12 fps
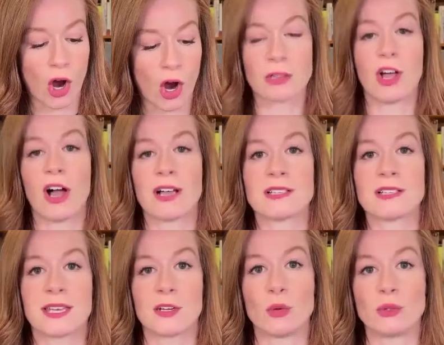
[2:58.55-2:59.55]
our laws
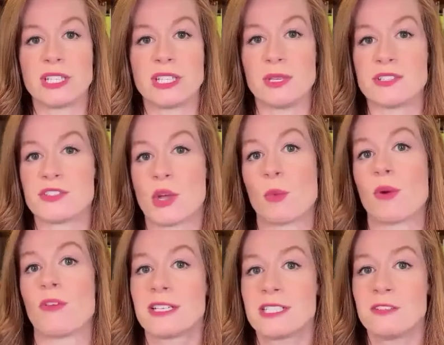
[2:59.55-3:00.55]
can only be so
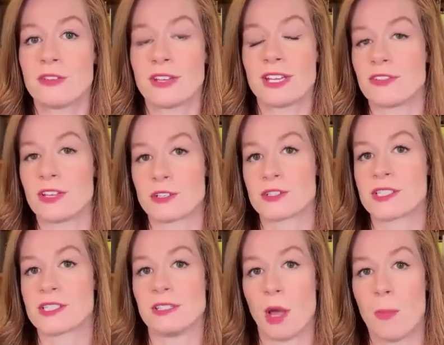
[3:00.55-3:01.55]
effective if there's
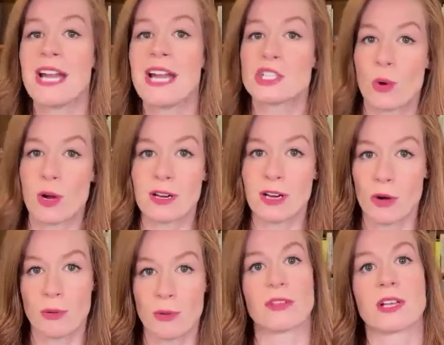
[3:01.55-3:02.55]
still a patchwork
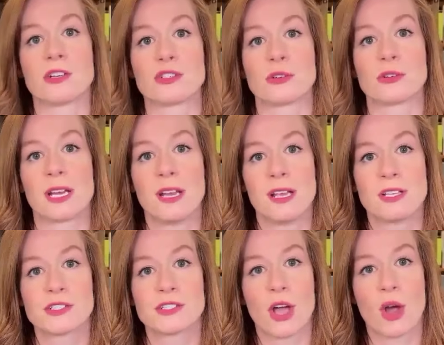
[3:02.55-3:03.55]
around the country.
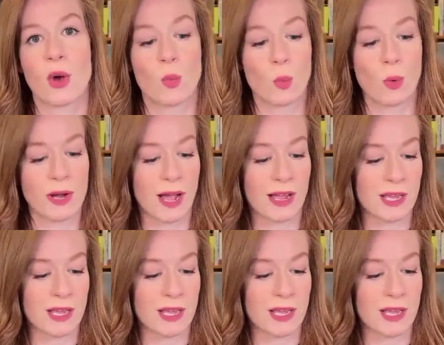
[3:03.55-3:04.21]
So, what I